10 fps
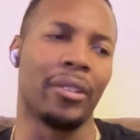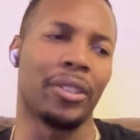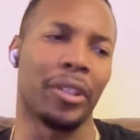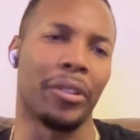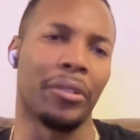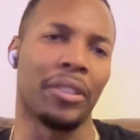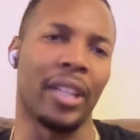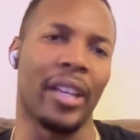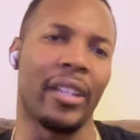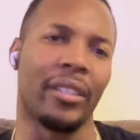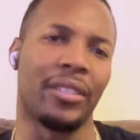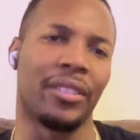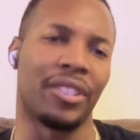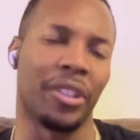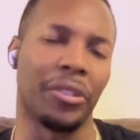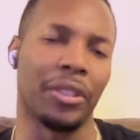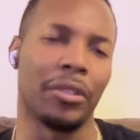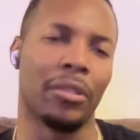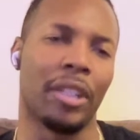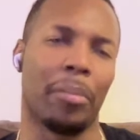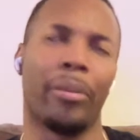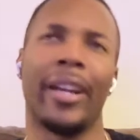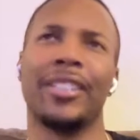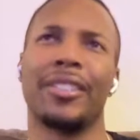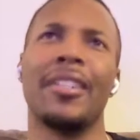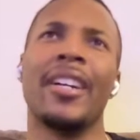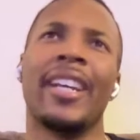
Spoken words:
chose and chose to do the appraisal,